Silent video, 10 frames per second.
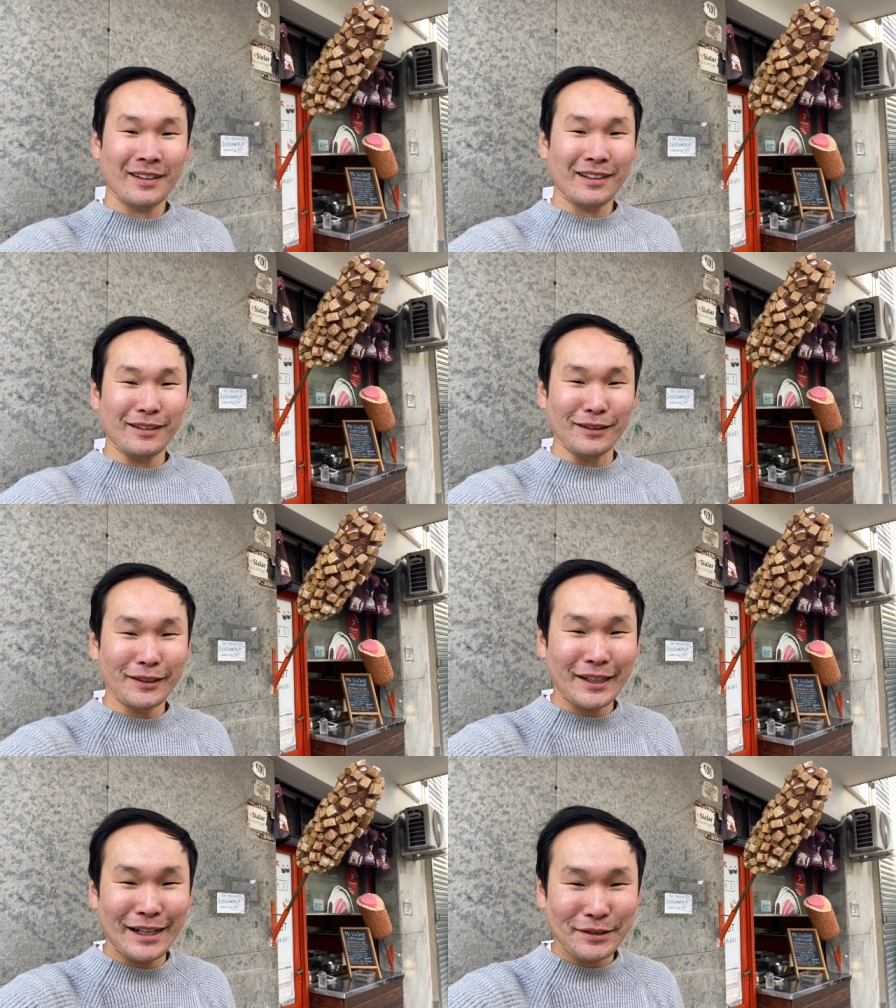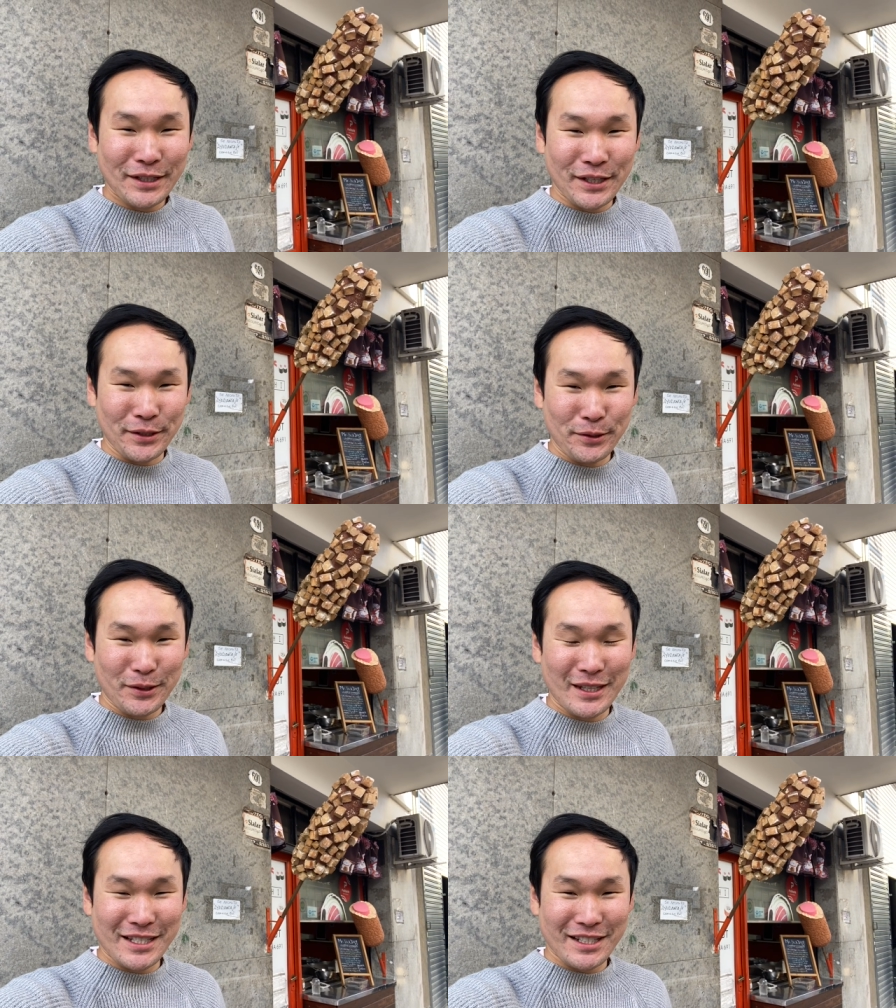Look how cute
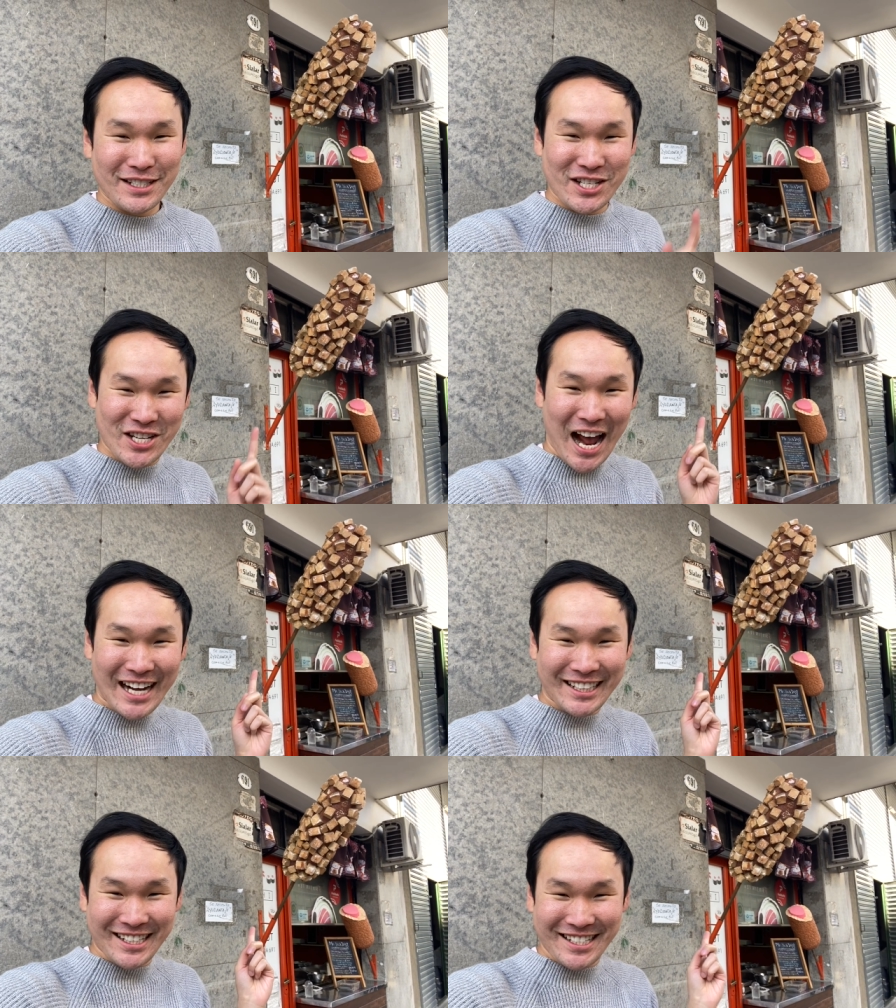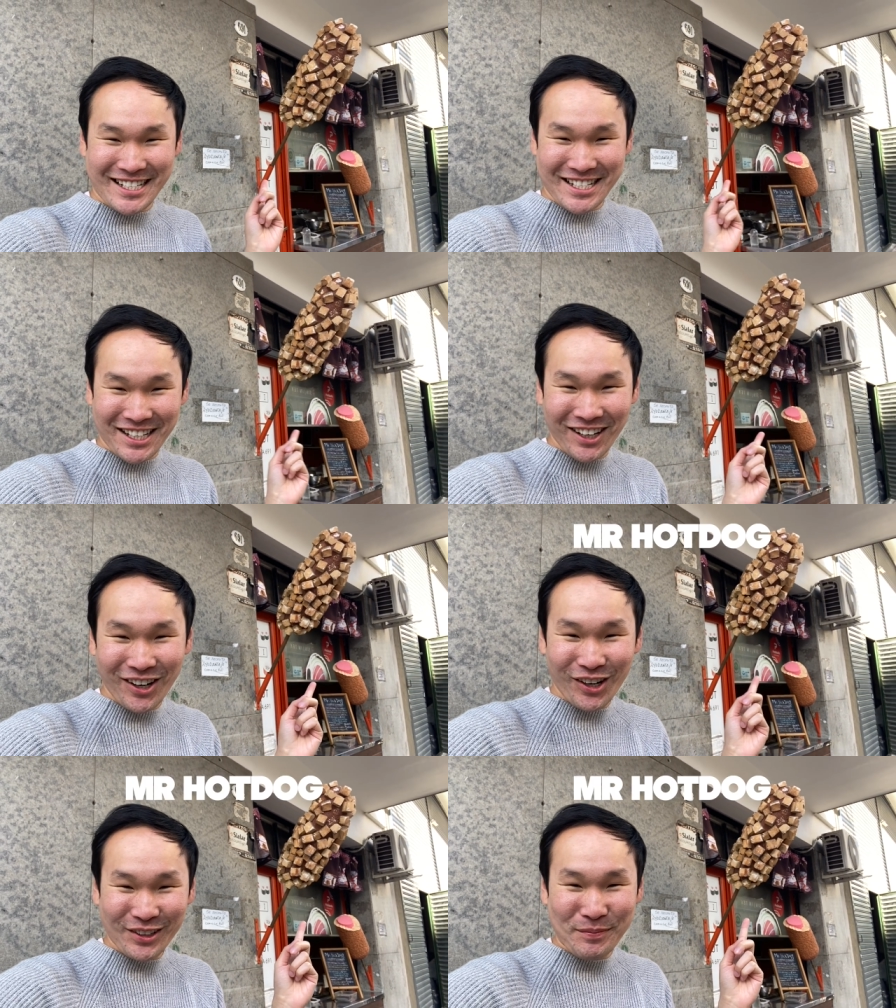this shack is. It's
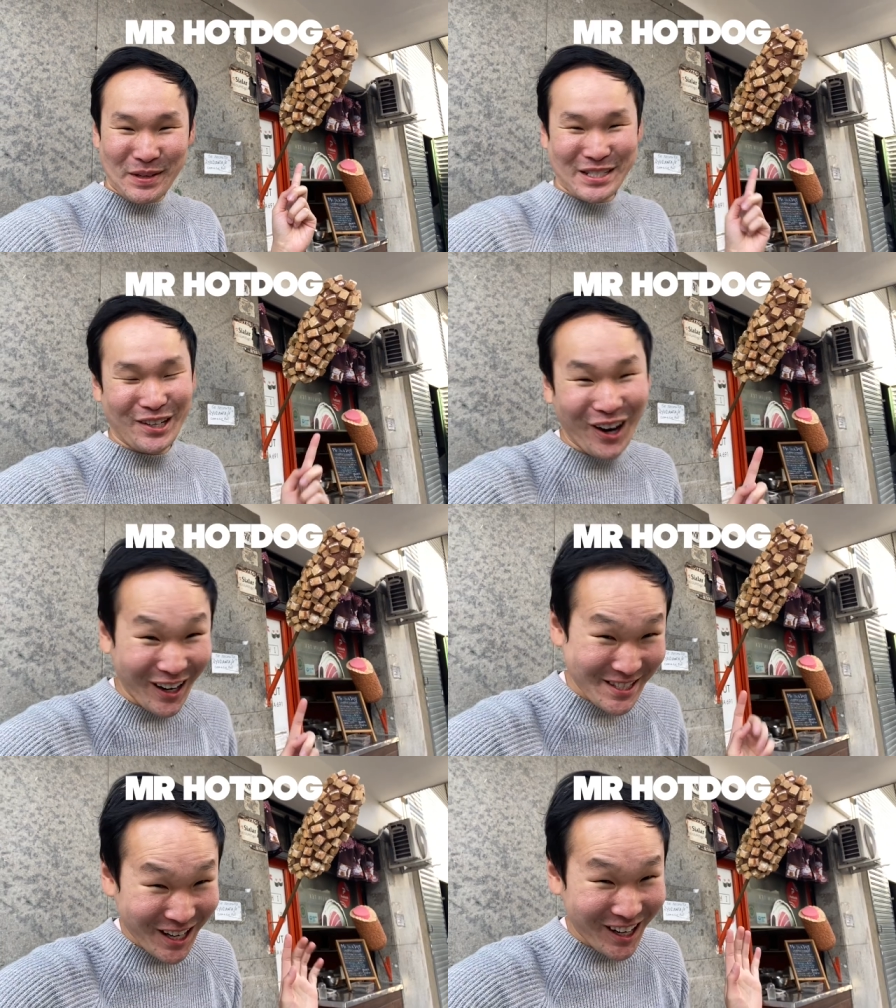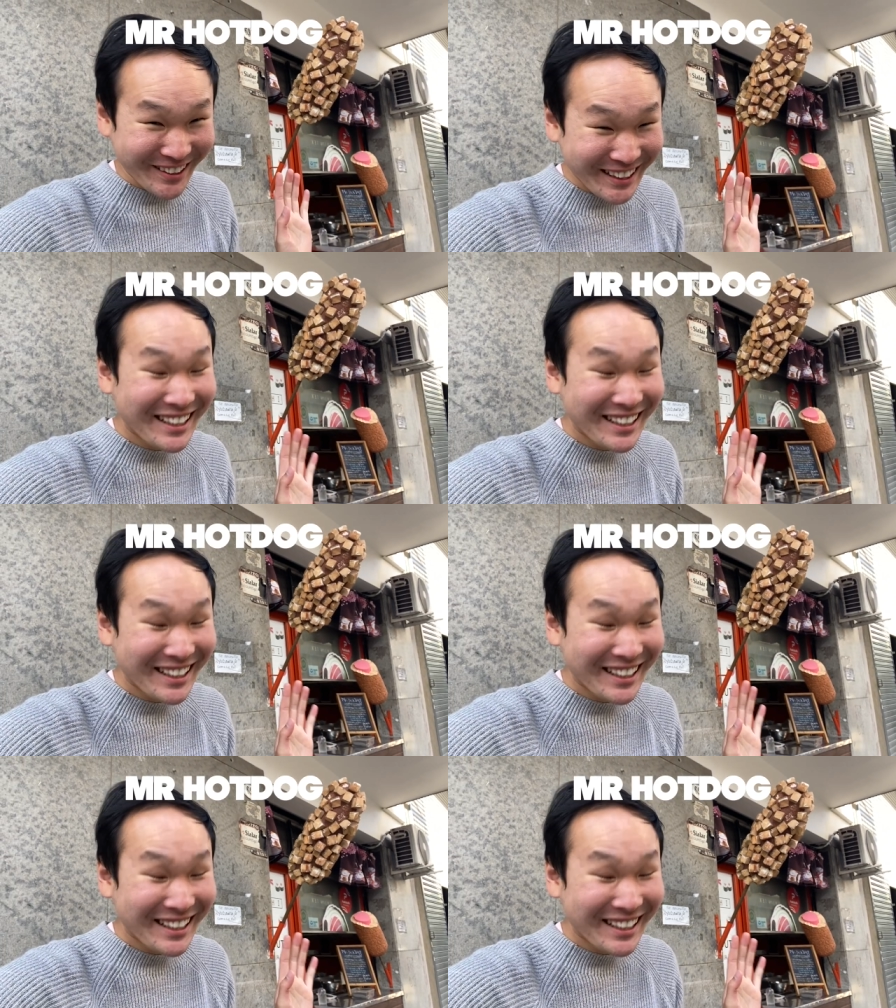called Mr. Hot Dog.